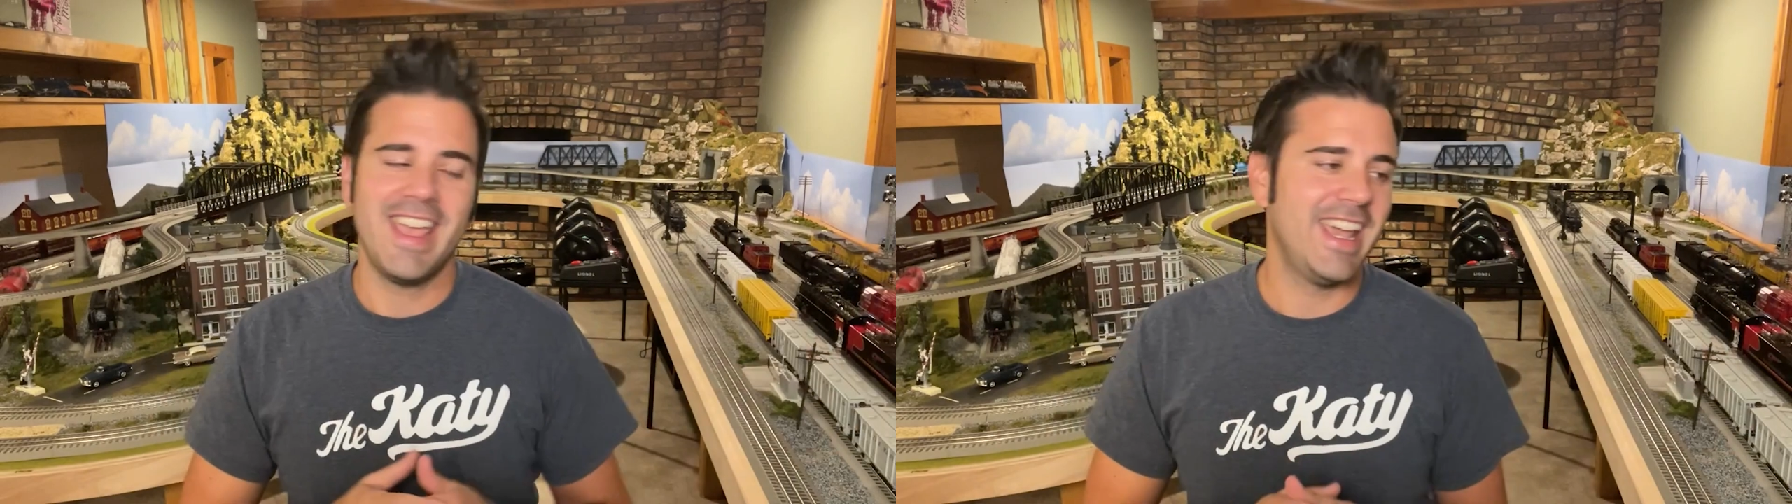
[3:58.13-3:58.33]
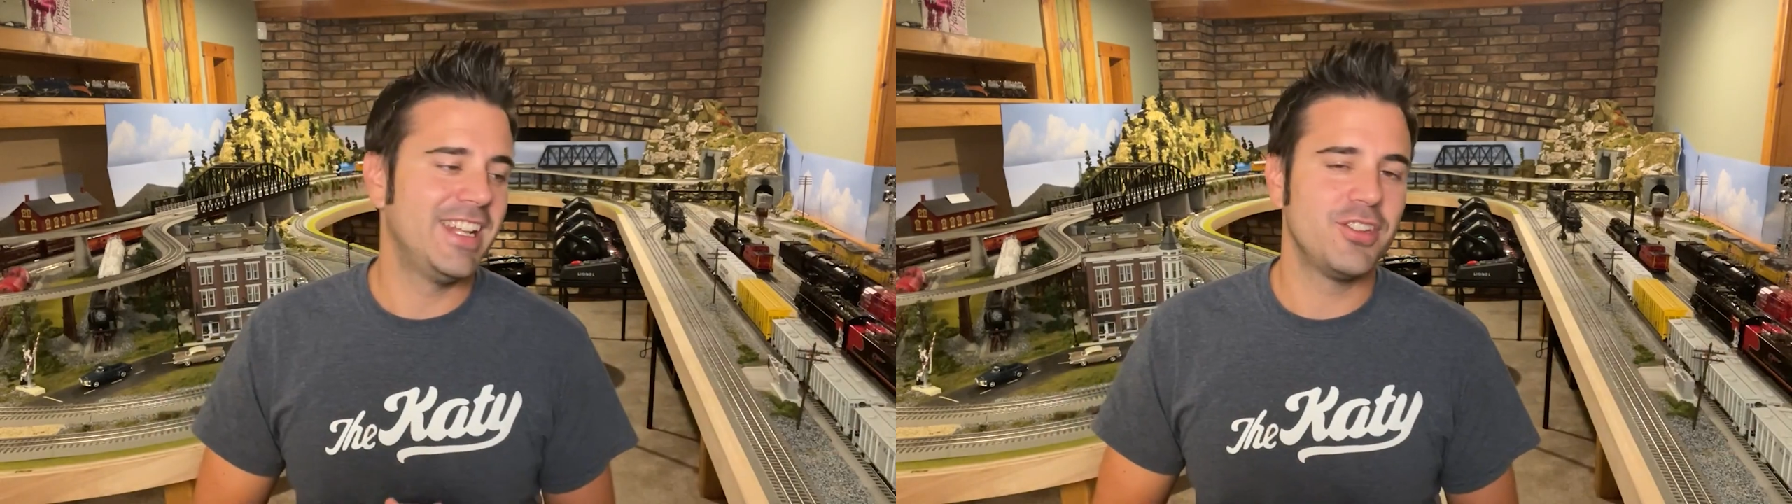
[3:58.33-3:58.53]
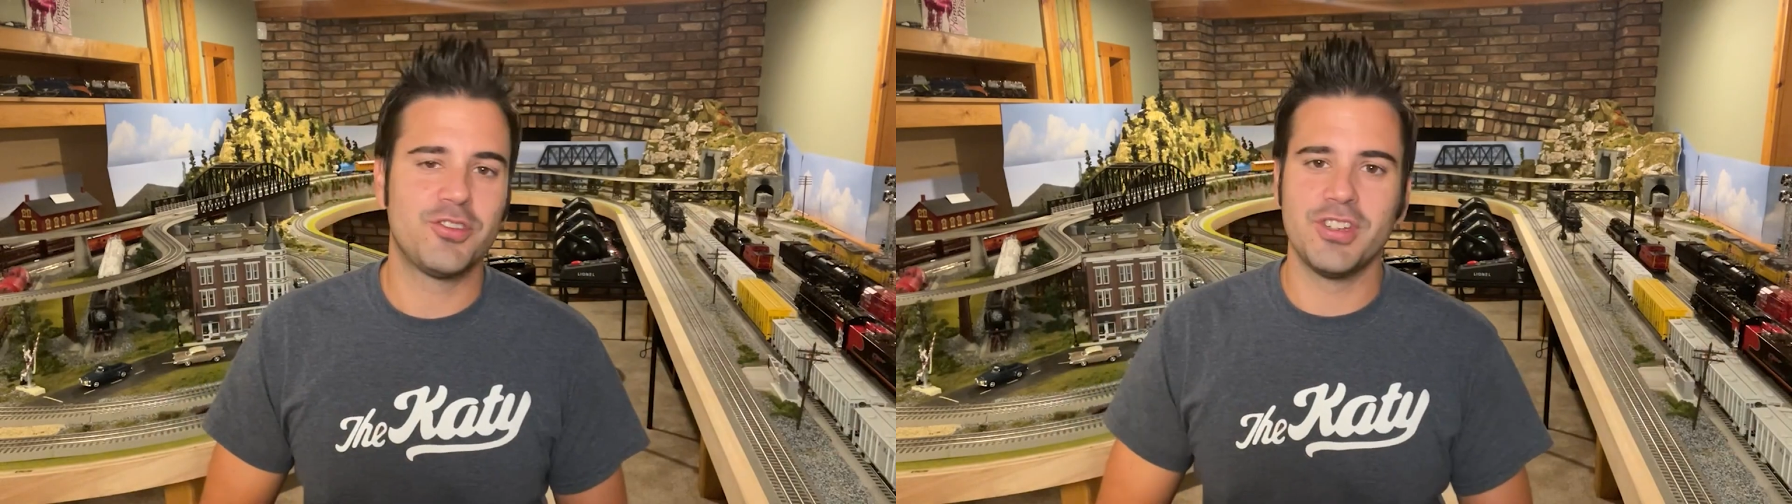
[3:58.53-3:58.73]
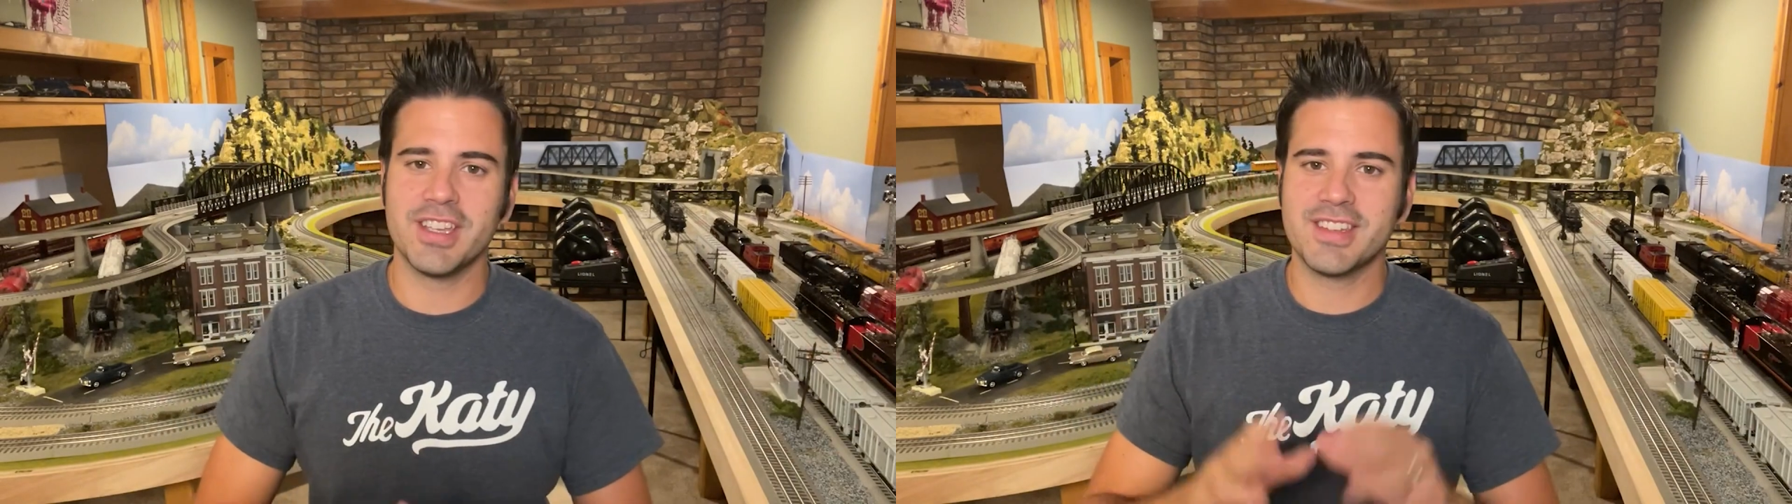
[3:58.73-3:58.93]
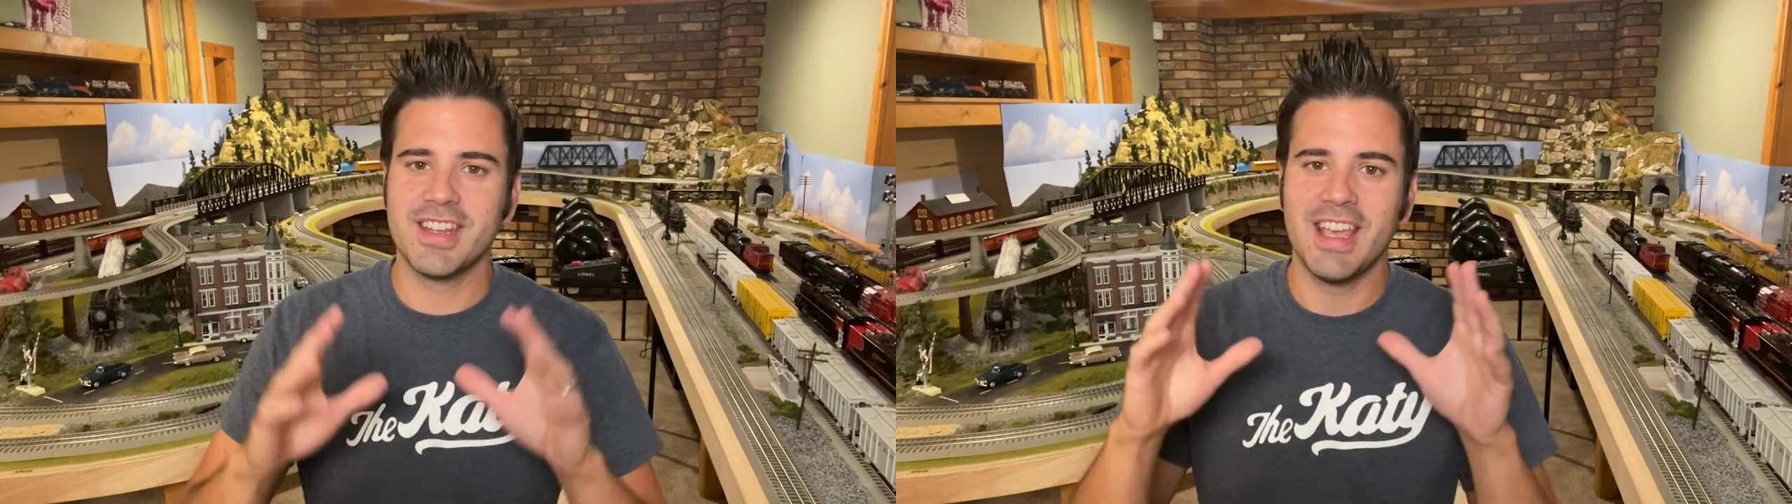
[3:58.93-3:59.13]
it is
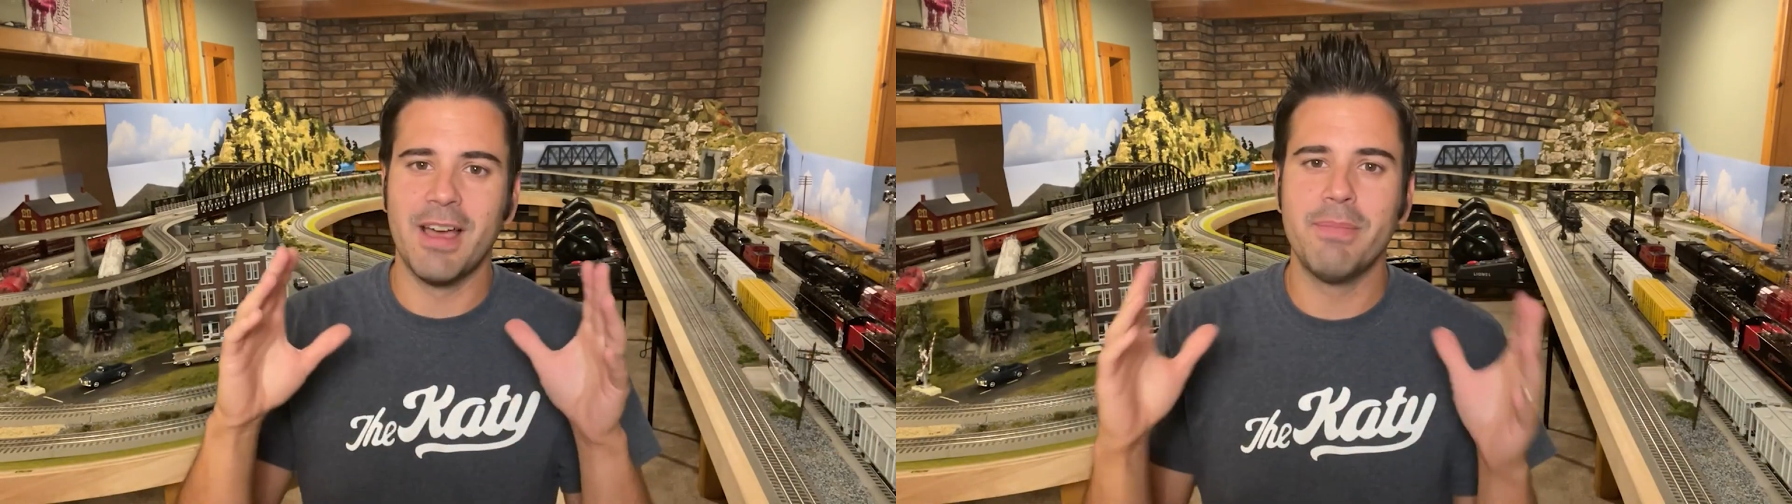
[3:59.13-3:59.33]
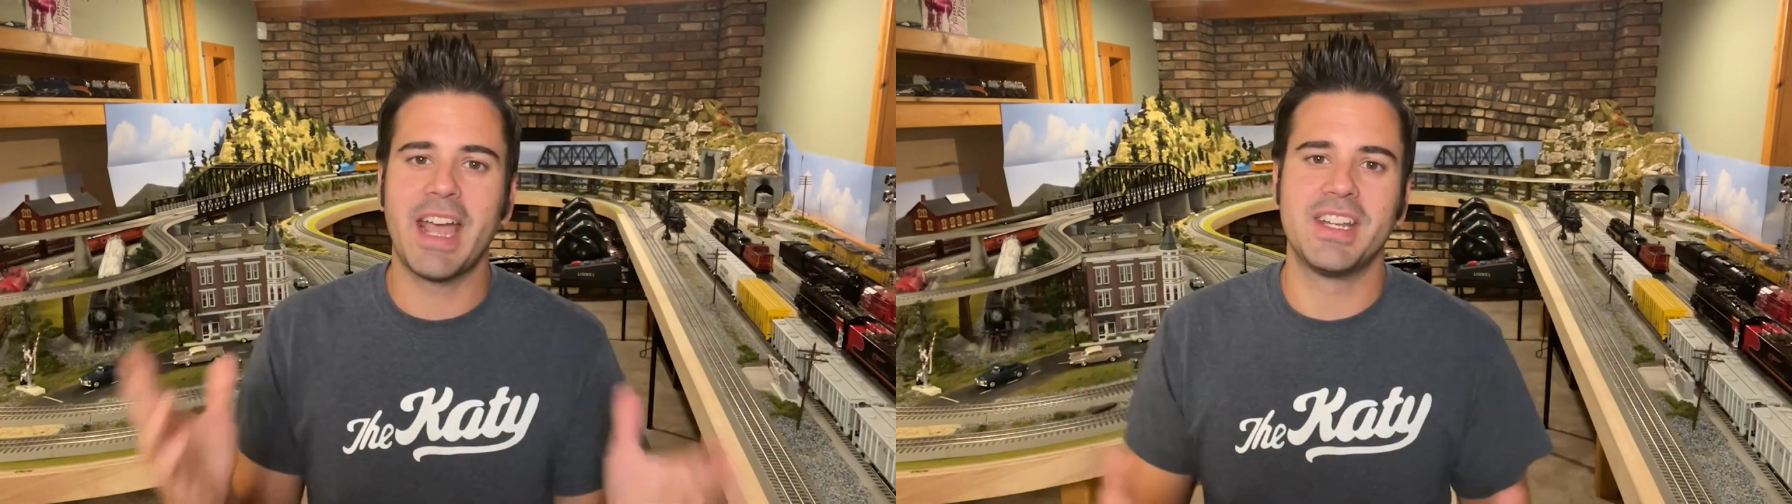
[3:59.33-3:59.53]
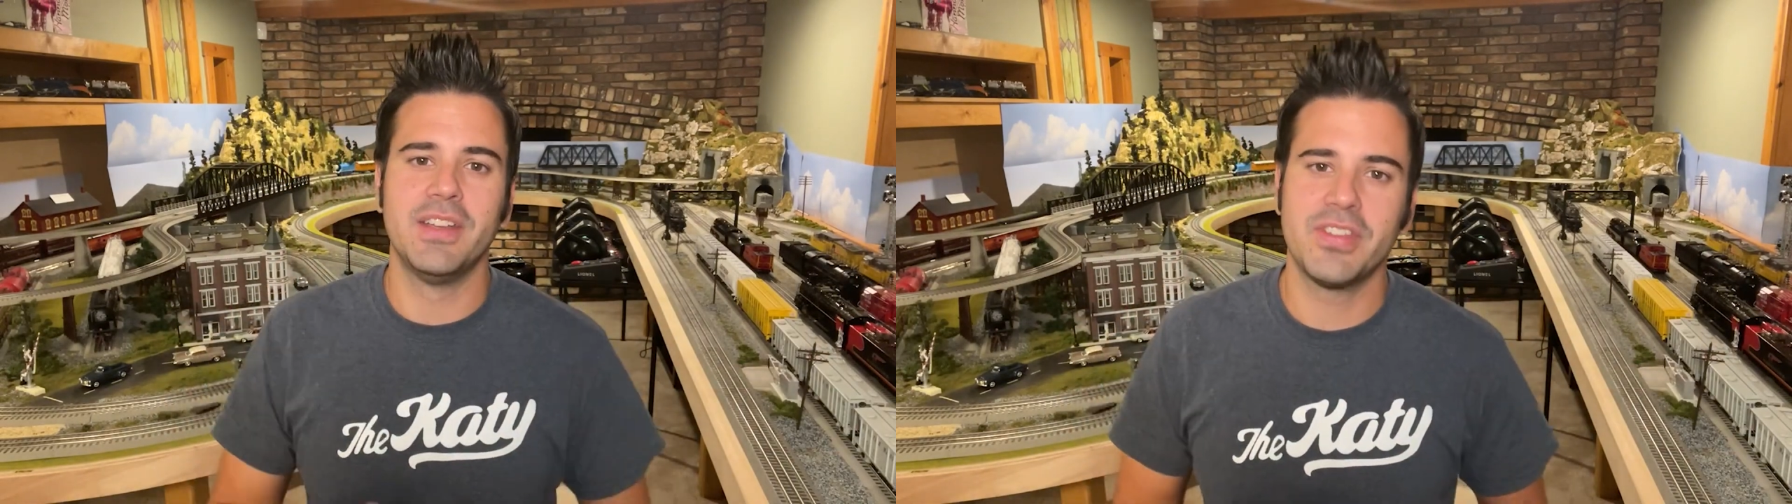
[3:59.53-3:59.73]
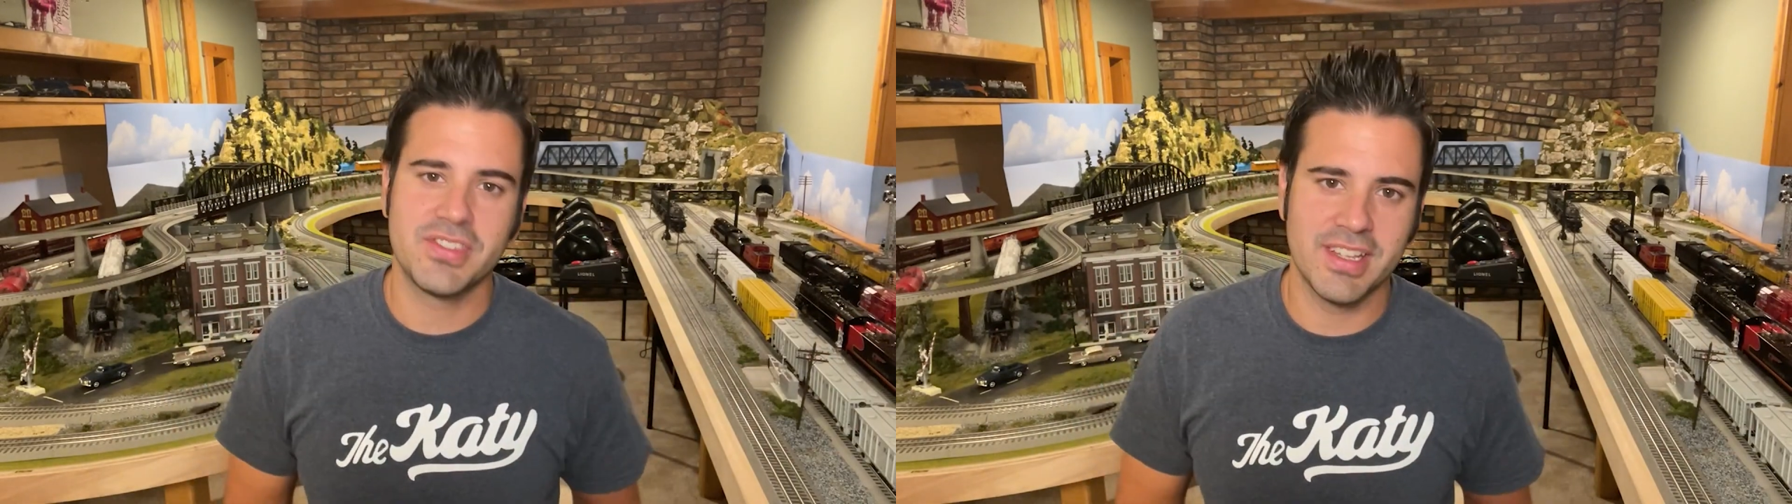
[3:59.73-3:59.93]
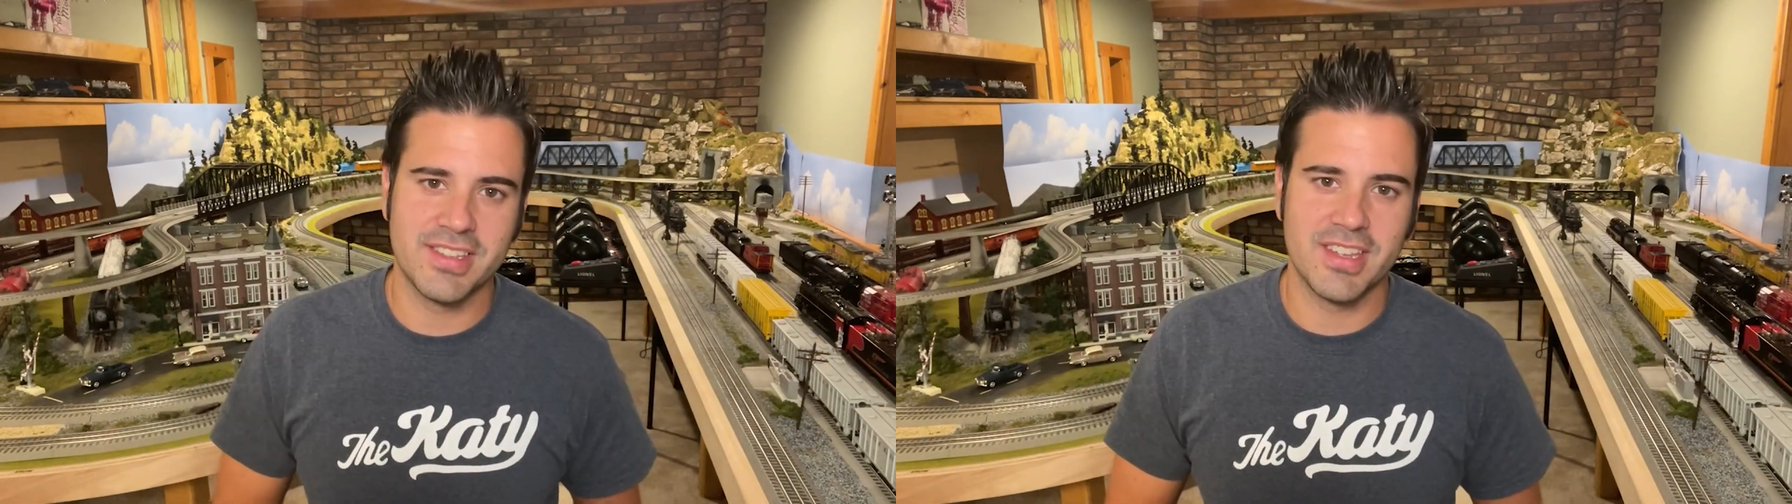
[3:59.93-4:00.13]
just a
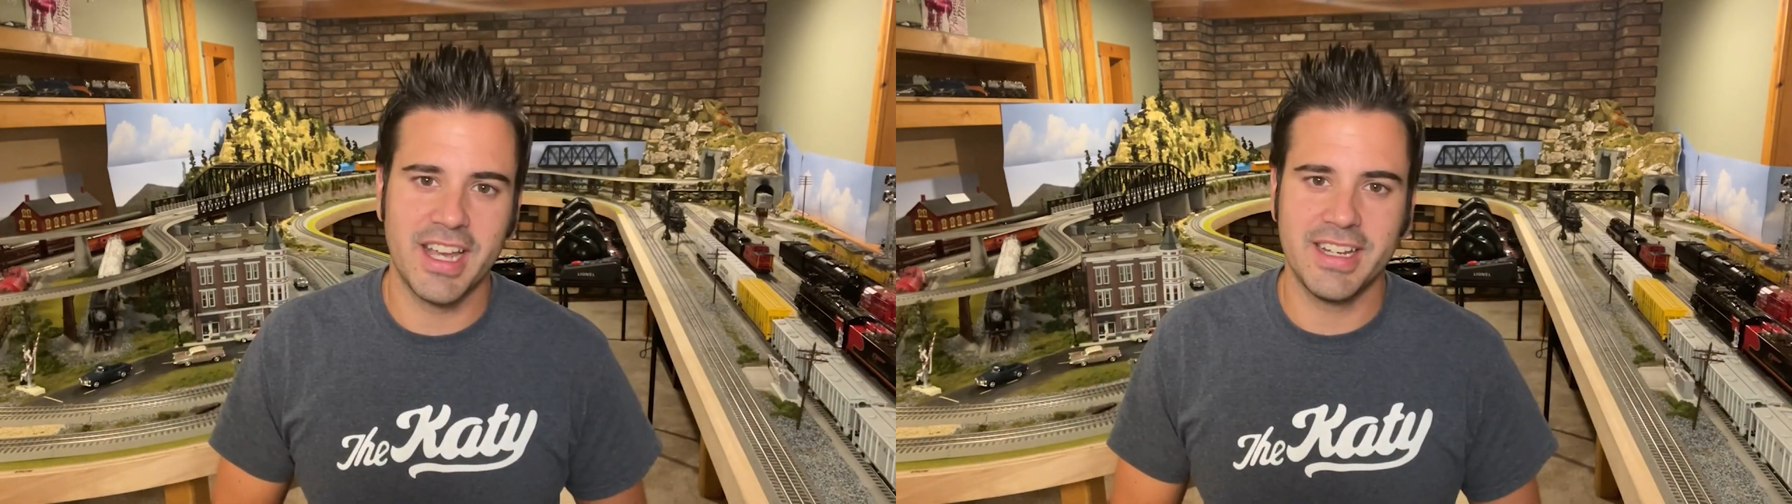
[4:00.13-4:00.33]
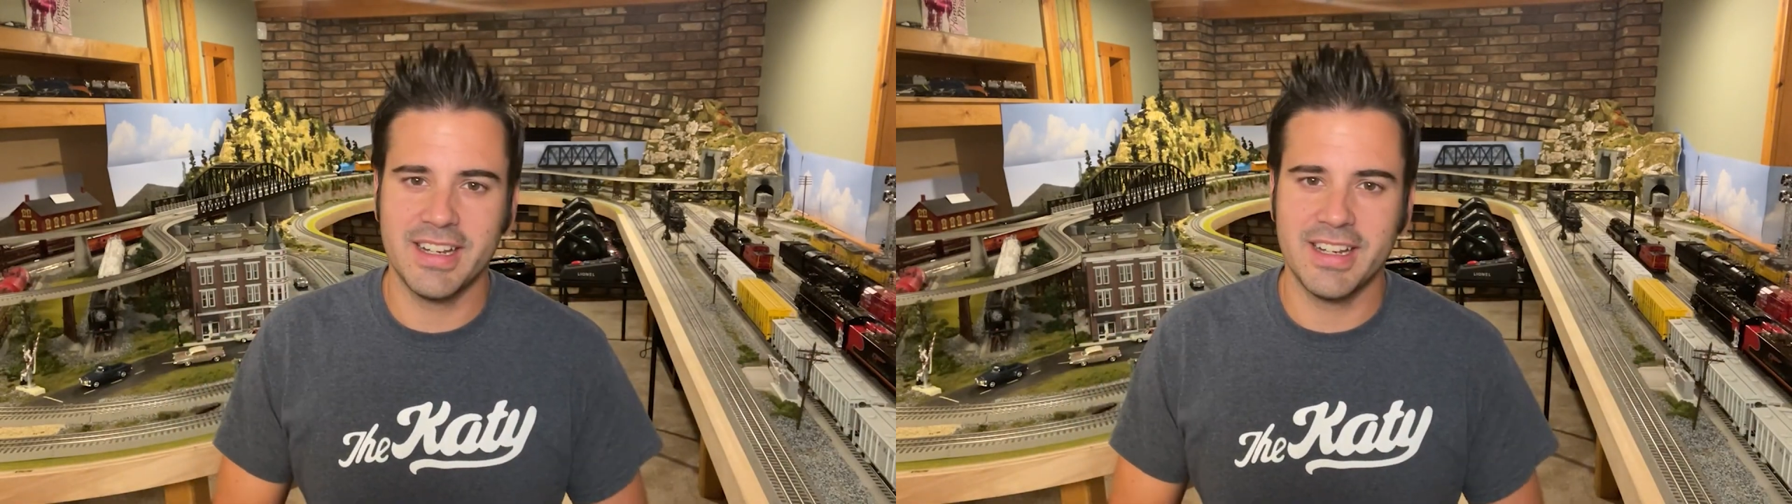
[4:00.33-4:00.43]
magnificent sight